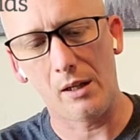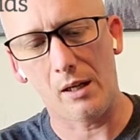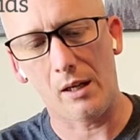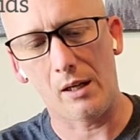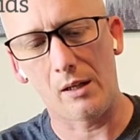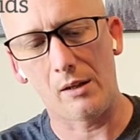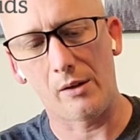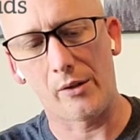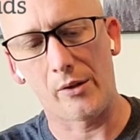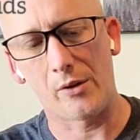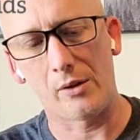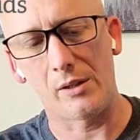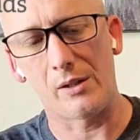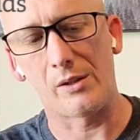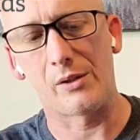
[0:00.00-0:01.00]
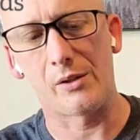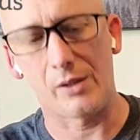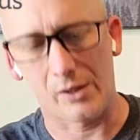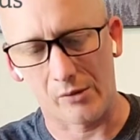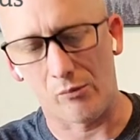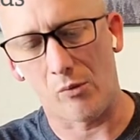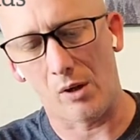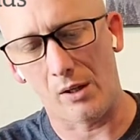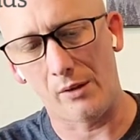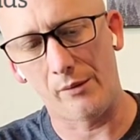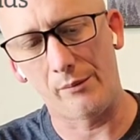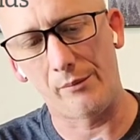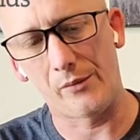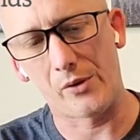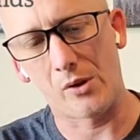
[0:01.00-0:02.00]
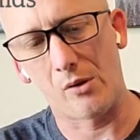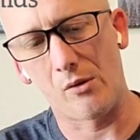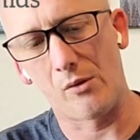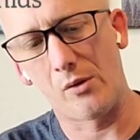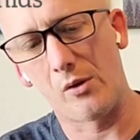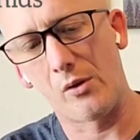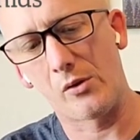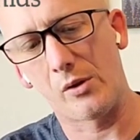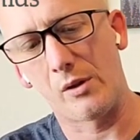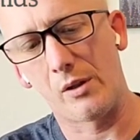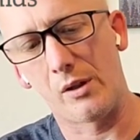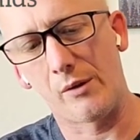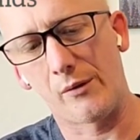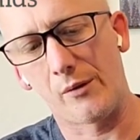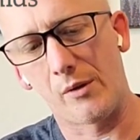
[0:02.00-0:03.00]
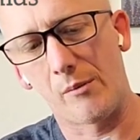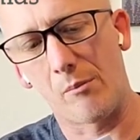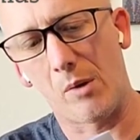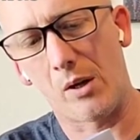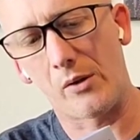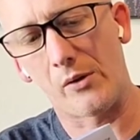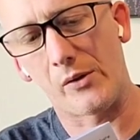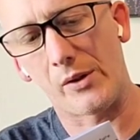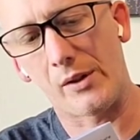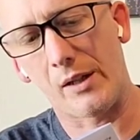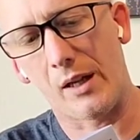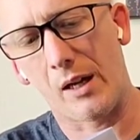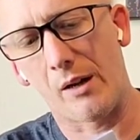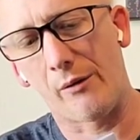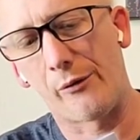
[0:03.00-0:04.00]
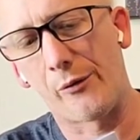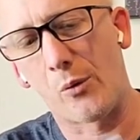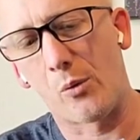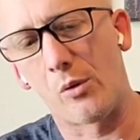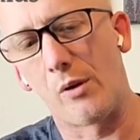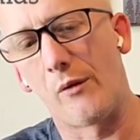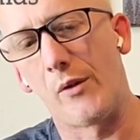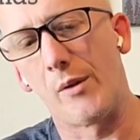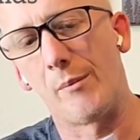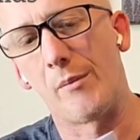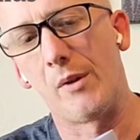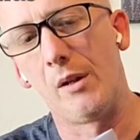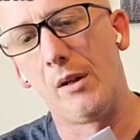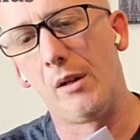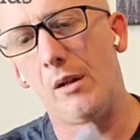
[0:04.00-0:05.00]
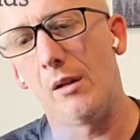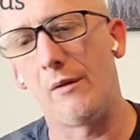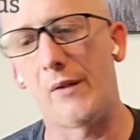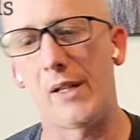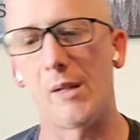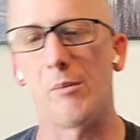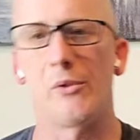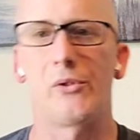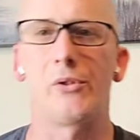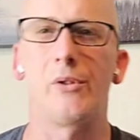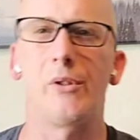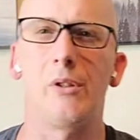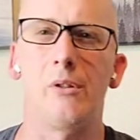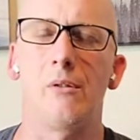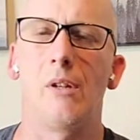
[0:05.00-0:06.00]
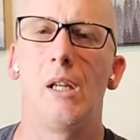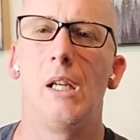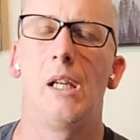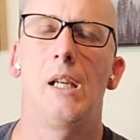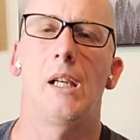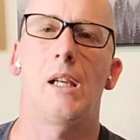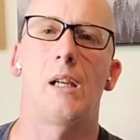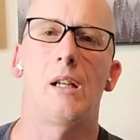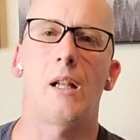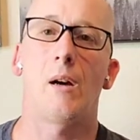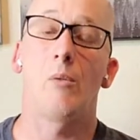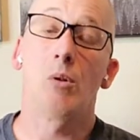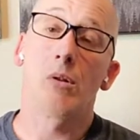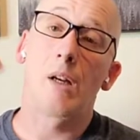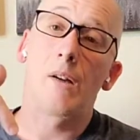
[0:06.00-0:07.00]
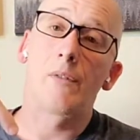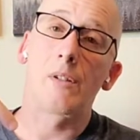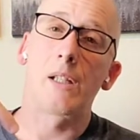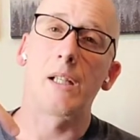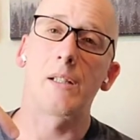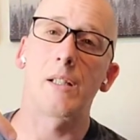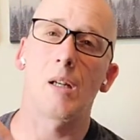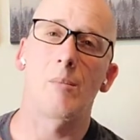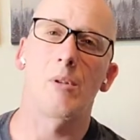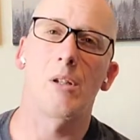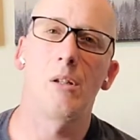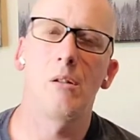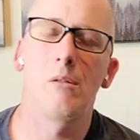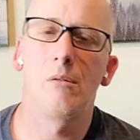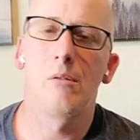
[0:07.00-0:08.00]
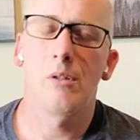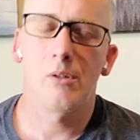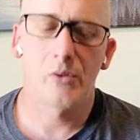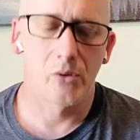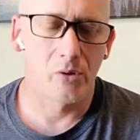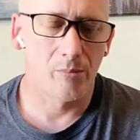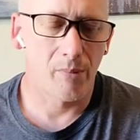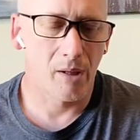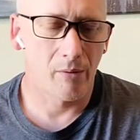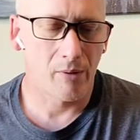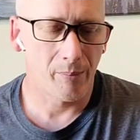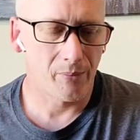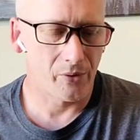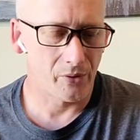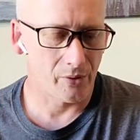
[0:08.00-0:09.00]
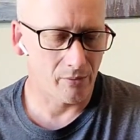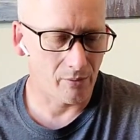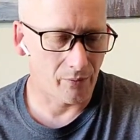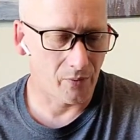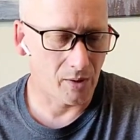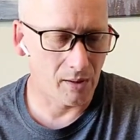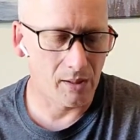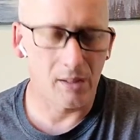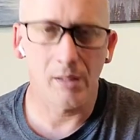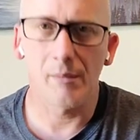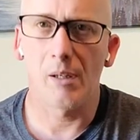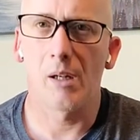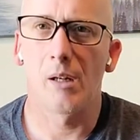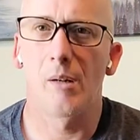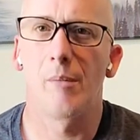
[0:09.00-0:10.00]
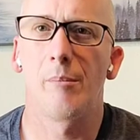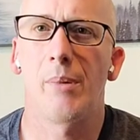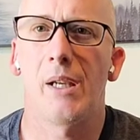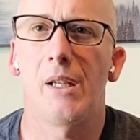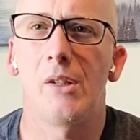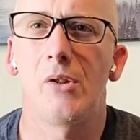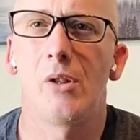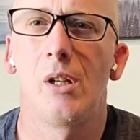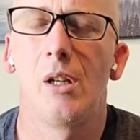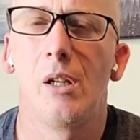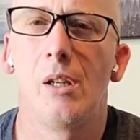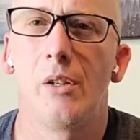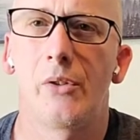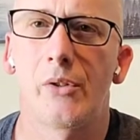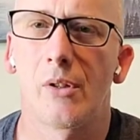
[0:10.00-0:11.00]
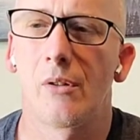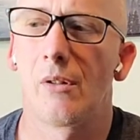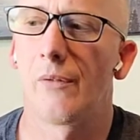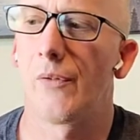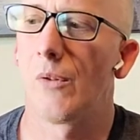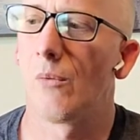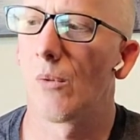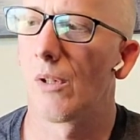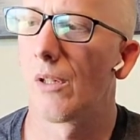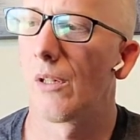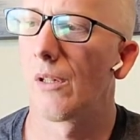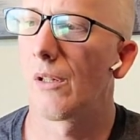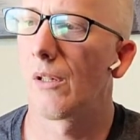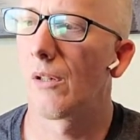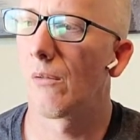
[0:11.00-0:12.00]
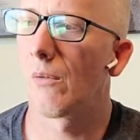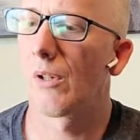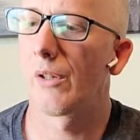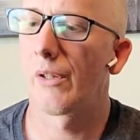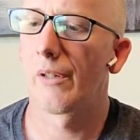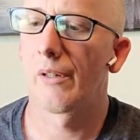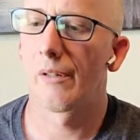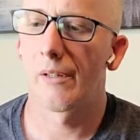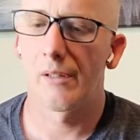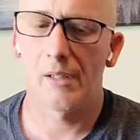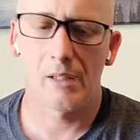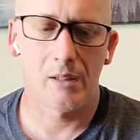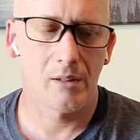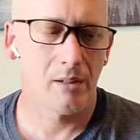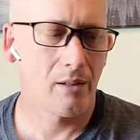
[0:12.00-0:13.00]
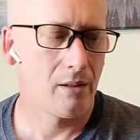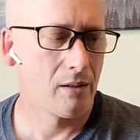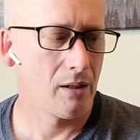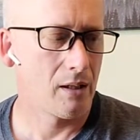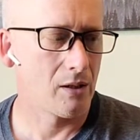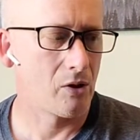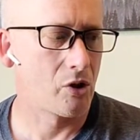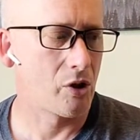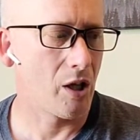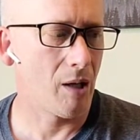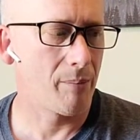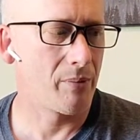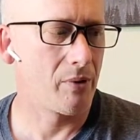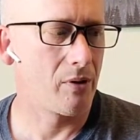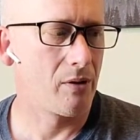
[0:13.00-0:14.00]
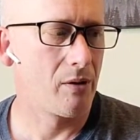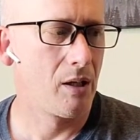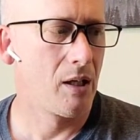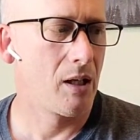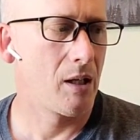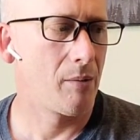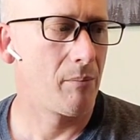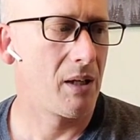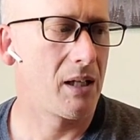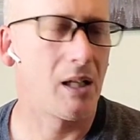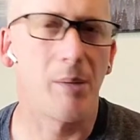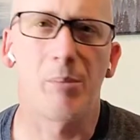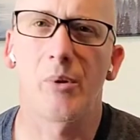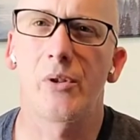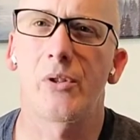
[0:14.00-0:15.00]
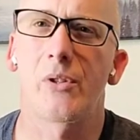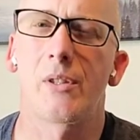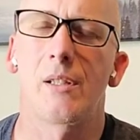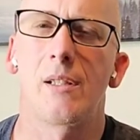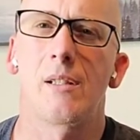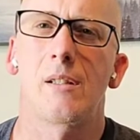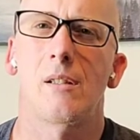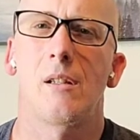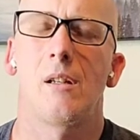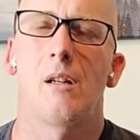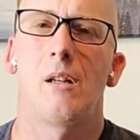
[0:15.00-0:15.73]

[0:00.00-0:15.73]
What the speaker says: and 36 watt. So those are the different models that they have, 4 of them available to you. And I will have a link down below to my REPTIZOO affiliate page. So if you want to go on there and shop and make any purchases,